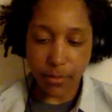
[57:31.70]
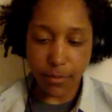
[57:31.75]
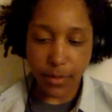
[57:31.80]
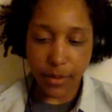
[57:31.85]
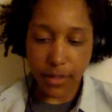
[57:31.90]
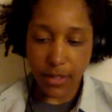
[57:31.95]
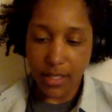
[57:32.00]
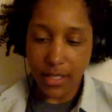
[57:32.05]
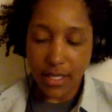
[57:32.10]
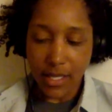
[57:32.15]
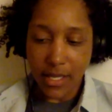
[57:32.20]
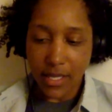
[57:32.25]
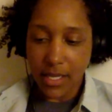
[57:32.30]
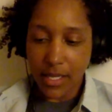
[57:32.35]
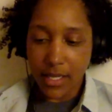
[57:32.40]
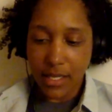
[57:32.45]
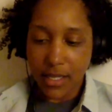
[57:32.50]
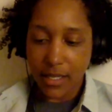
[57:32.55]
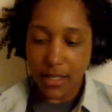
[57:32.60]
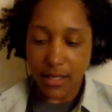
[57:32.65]
But,
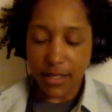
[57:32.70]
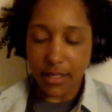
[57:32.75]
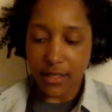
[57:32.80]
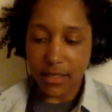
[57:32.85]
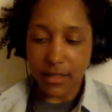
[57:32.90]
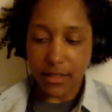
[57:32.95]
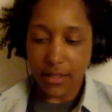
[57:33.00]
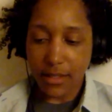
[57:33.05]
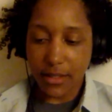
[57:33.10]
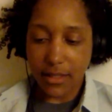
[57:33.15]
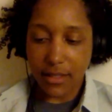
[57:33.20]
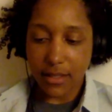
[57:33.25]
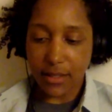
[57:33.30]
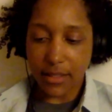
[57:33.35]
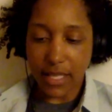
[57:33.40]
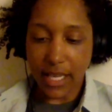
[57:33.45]
yeah,